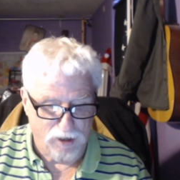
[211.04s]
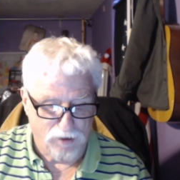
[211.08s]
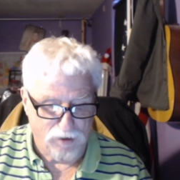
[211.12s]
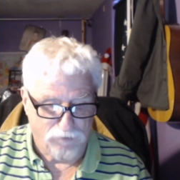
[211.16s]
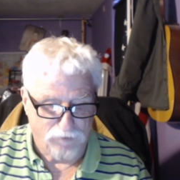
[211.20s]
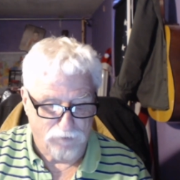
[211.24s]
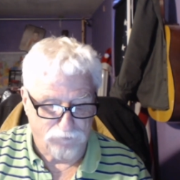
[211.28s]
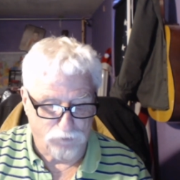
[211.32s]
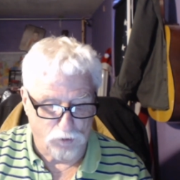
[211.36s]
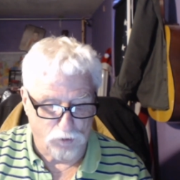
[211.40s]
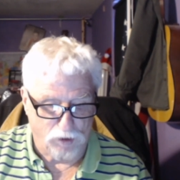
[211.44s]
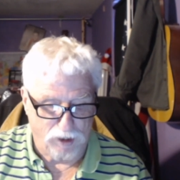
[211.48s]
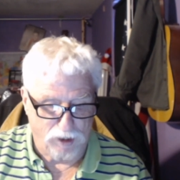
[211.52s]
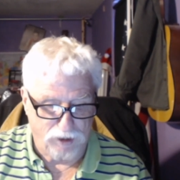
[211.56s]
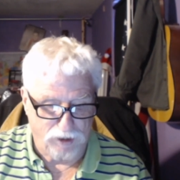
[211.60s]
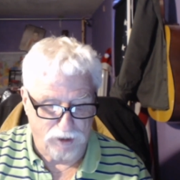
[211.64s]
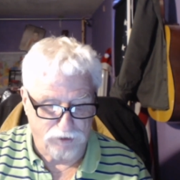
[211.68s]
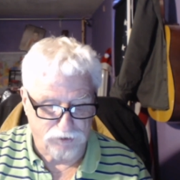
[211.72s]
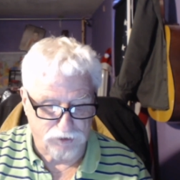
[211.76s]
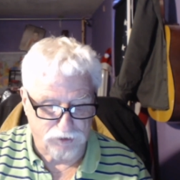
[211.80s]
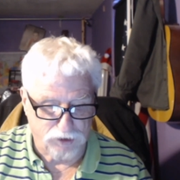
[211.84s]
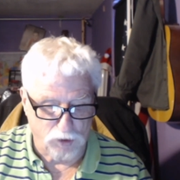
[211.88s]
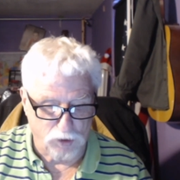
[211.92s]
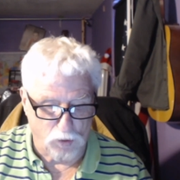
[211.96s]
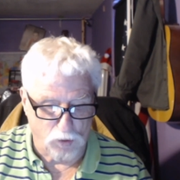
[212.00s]
for a
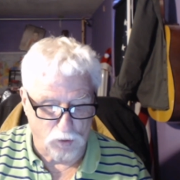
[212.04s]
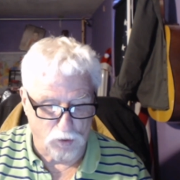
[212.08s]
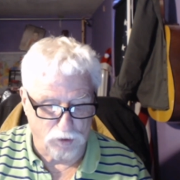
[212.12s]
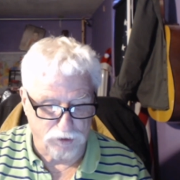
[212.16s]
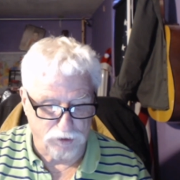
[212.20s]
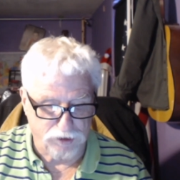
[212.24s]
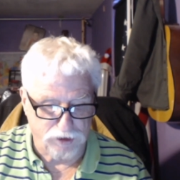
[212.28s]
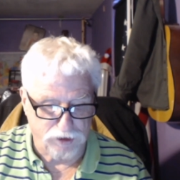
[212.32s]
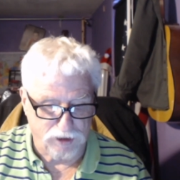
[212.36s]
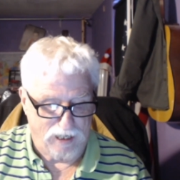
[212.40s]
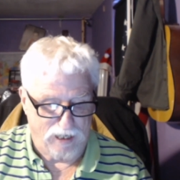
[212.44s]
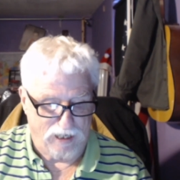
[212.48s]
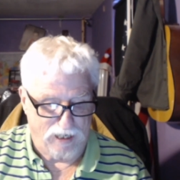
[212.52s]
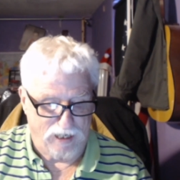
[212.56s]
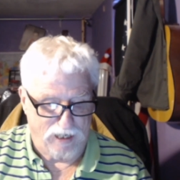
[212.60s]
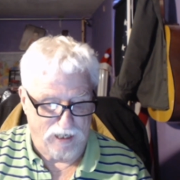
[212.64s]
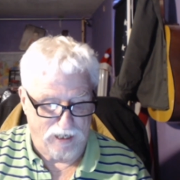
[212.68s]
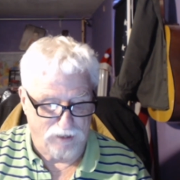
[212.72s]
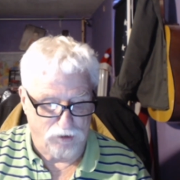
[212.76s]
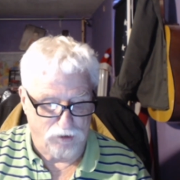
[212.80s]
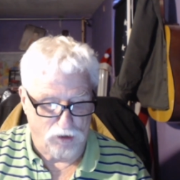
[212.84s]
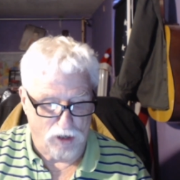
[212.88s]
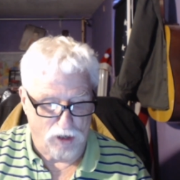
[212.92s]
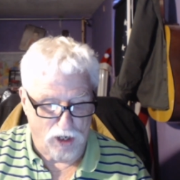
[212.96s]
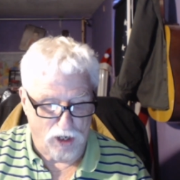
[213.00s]
source
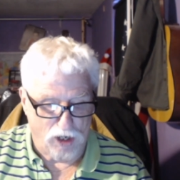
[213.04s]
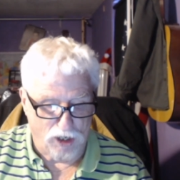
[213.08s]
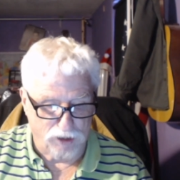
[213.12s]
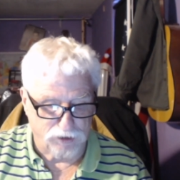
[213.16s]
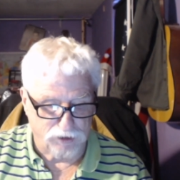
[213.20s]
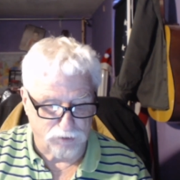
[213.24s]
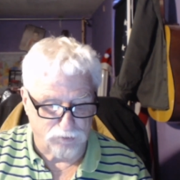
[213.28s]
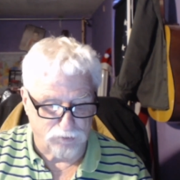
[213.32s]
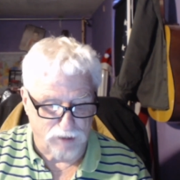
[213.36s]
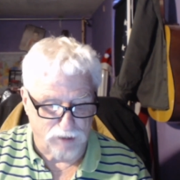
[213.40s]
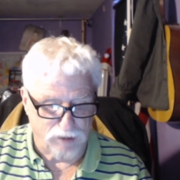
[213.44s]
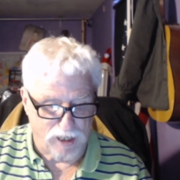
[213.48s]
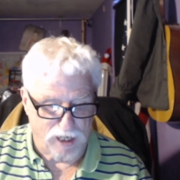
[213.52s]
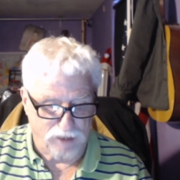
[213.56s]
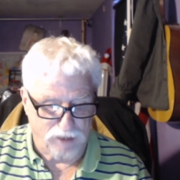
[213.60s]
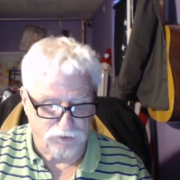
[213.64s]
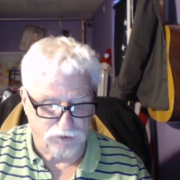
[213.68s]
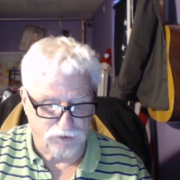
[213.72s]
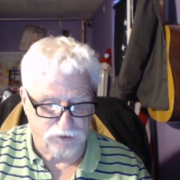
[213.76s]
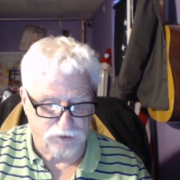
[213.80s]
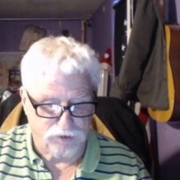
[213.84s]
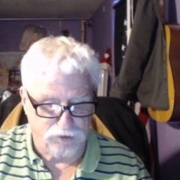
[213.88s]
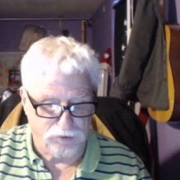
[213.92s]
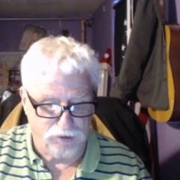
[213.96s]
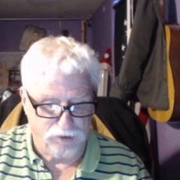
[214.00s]
and are
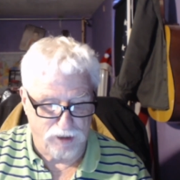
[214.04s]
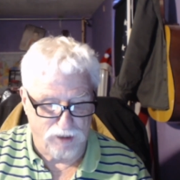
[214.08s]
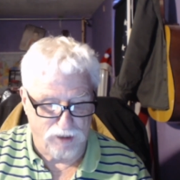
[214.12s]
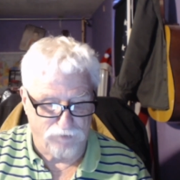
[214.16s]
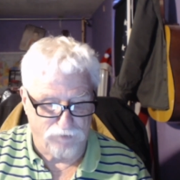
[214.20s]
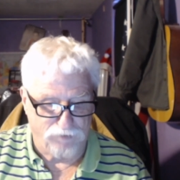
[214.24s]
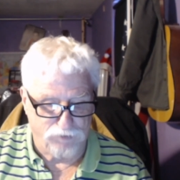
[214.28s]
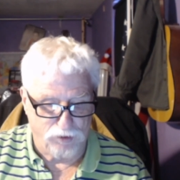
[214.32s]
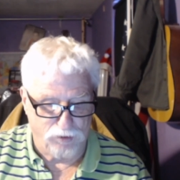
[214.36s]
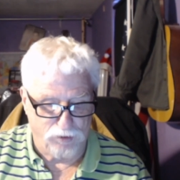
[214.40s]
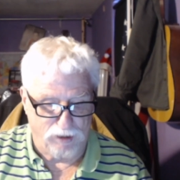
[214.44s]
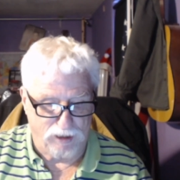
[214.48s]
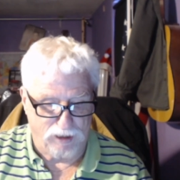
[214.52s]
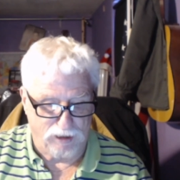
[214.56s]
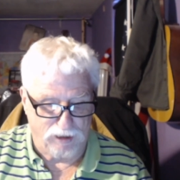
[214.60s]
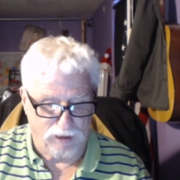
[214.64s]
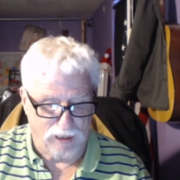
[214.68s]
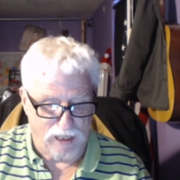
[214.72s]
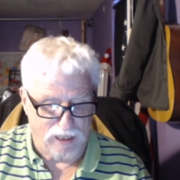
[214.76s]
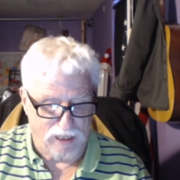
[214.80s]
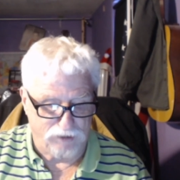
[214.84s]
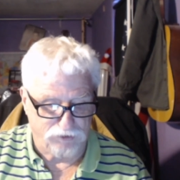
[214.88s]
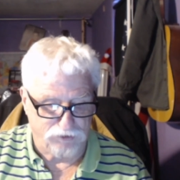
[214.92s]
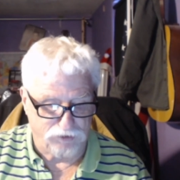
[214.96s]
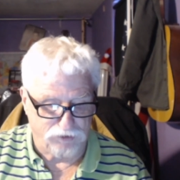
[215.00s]
authorized to give you a
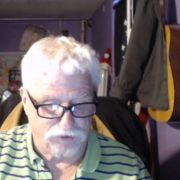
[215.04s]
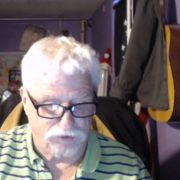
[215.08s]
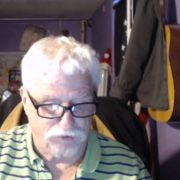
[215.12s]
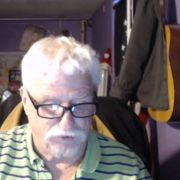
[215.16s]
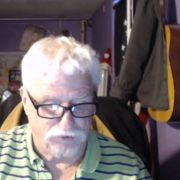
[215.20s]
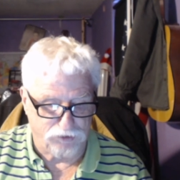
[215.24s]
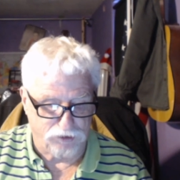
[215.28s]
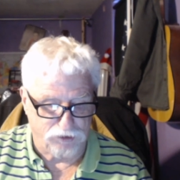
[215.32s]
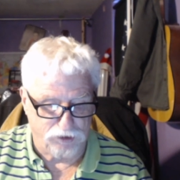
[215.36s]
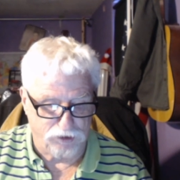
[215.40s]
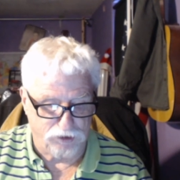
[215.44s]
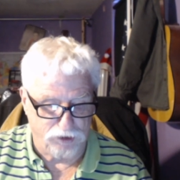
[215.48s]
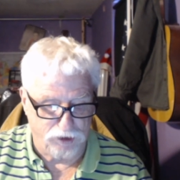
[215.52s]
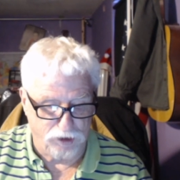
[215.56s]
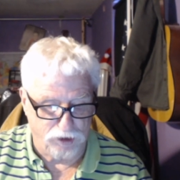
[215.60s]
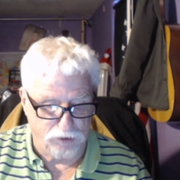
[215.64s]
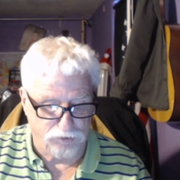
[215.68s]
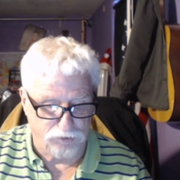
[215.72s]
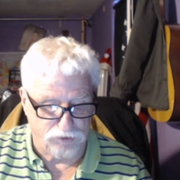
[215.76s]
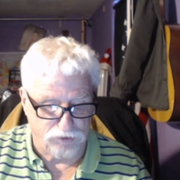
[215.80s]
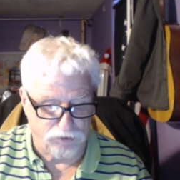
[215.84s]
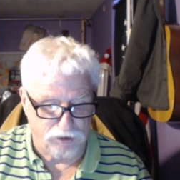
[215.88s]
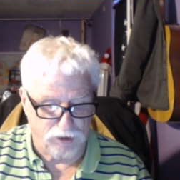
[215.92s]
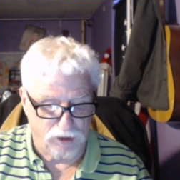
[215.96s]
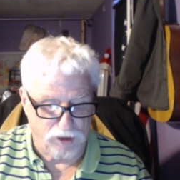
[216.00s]
license to
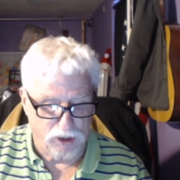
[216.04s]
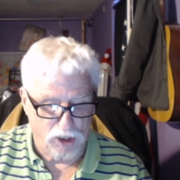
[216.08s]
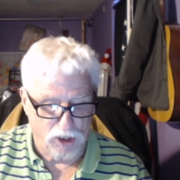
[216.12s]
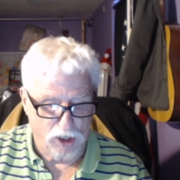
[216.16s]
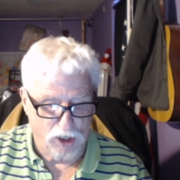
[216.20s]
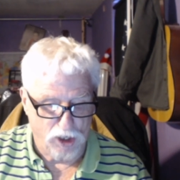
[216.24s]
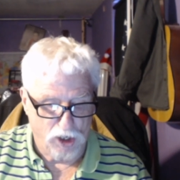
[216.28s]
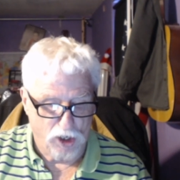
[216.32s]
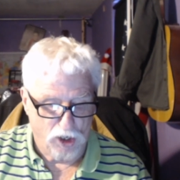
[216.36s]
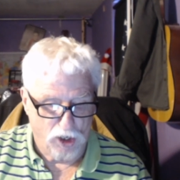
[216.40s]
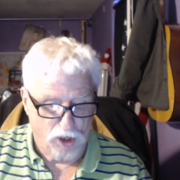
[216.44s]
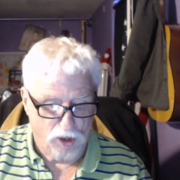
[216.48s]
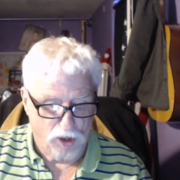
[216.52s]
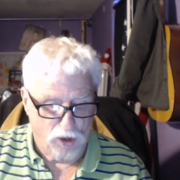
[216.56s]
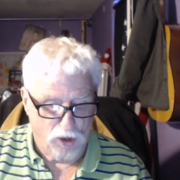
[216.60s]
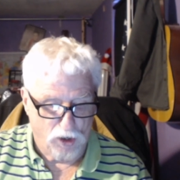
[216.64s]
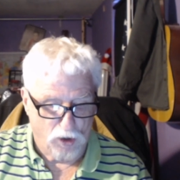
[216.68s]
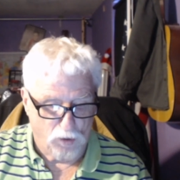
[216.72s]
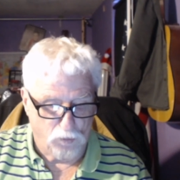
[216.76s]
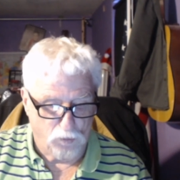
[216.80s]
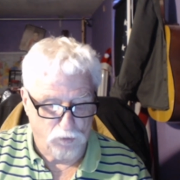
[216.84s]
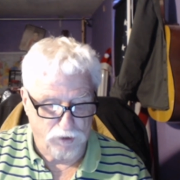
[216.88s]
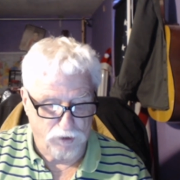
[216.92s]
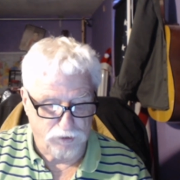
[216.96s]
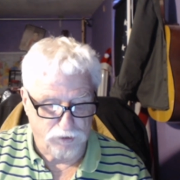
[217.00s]
use it
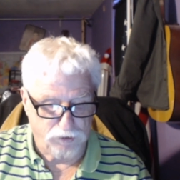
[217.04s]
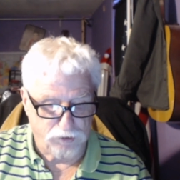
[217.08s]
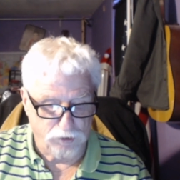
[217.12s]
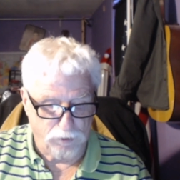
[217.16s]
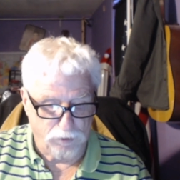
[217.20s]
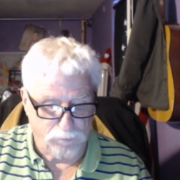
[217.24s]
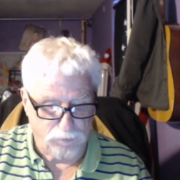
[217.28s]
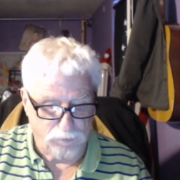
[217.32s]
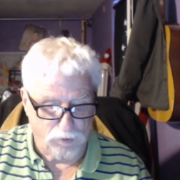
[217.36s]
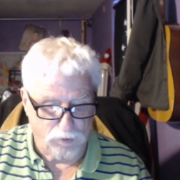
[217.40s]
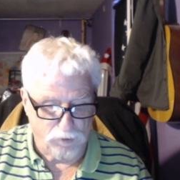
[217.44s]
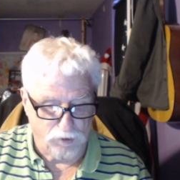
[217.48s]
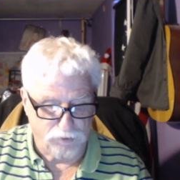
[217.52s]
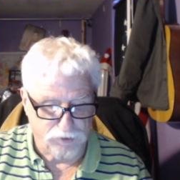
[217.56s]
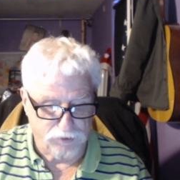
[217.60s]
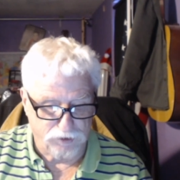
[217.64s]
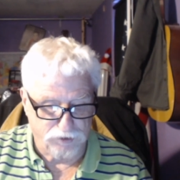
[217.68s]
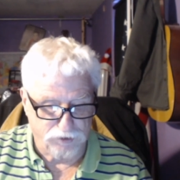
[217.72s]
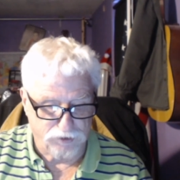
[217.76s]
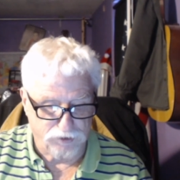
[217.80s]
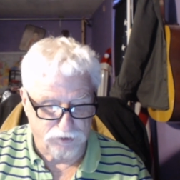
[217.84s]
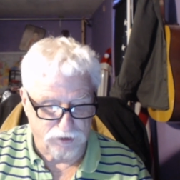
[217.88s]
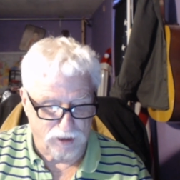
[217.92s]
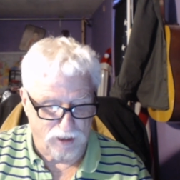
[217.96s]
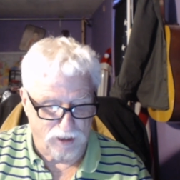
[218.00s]
with your
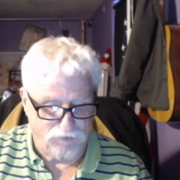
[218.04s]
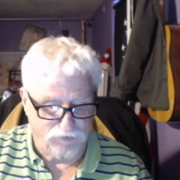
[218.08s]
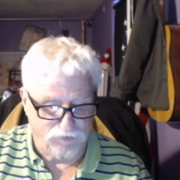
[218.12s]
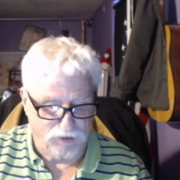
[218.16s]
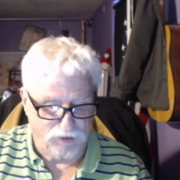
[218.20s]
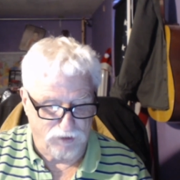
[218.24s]
purchase of a